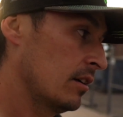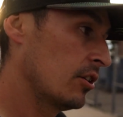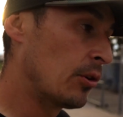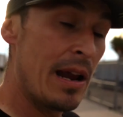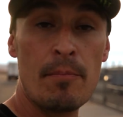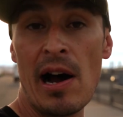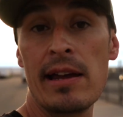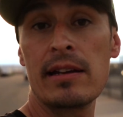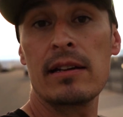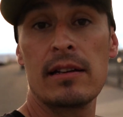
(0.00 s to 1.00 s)
Great
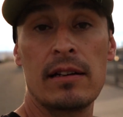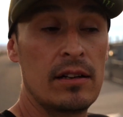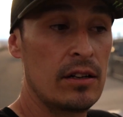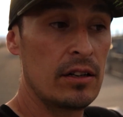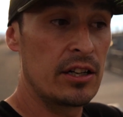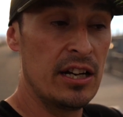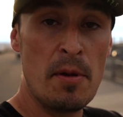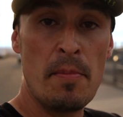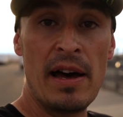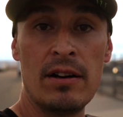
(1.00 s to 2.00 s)
bike. Could it
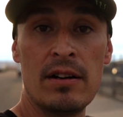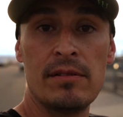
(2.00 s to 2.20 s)
be better?